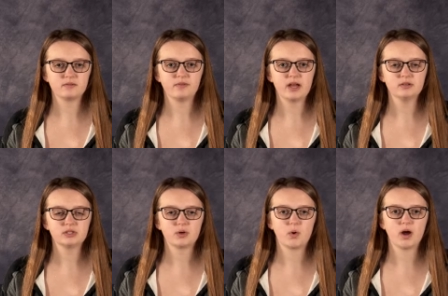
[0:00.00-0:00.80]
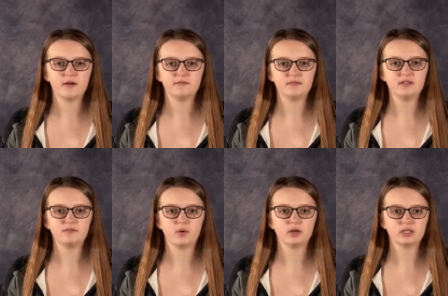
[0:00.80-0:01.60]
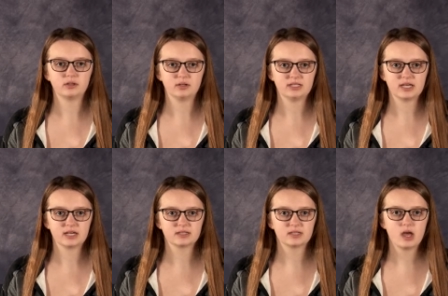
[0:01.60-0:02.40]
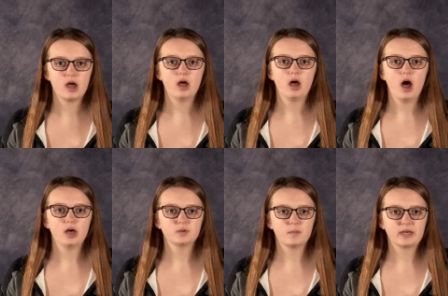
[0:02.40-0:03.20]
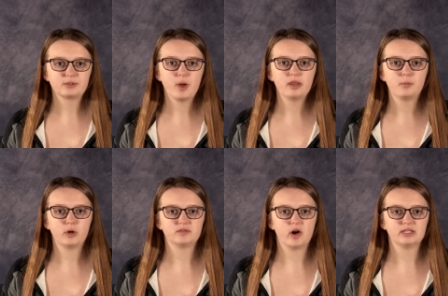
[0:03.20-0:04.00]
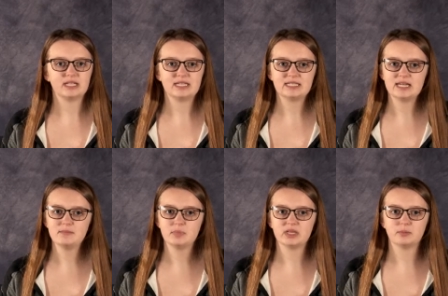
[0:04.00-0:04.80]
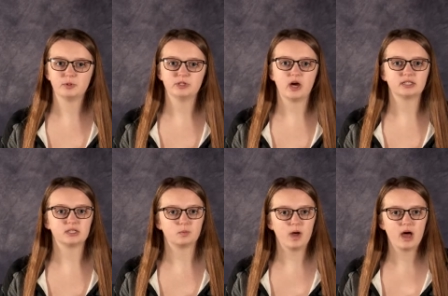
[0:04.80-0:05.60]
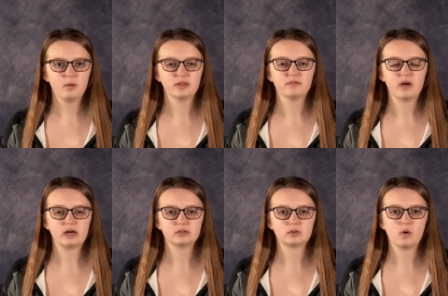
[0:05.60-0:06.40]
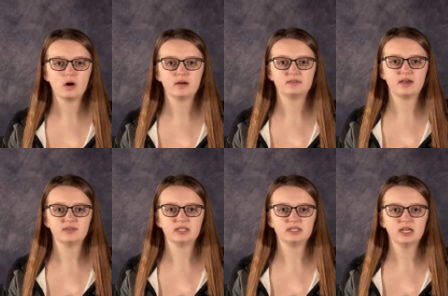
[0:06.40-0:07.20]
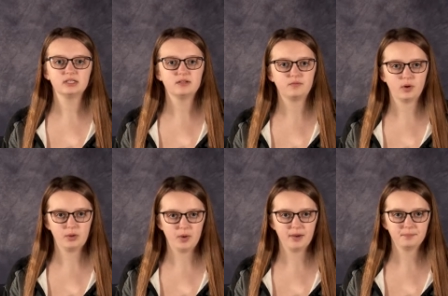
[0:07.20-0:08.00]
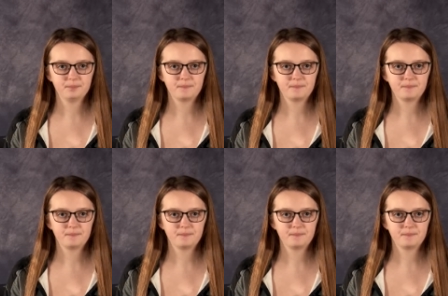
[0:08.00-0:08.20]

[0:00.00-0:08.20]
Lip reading: a final score of 54-36. Also in basketball, the boys' varsity team beat the Bulldogs as well with a final score of 76-41.